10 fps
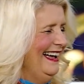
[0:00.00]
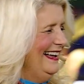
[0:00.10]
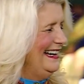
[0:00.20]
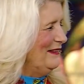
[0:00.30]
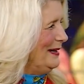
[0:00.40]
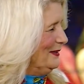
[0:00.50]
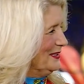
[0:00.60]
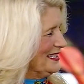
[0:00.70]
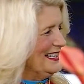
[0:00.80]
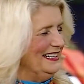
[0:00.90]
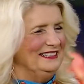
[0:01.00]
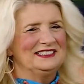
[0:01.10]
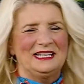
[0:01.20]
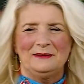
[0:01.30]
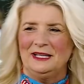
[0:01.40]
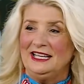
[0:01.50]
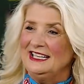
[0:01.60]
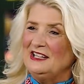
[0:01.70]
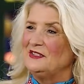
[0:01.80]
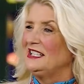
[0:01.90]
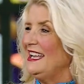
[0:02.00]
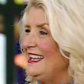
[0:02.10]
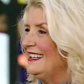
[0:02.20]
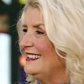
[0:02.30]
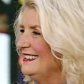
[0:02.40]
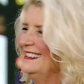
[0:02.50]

And everybody would just kind of look at him, and he didn't even get it.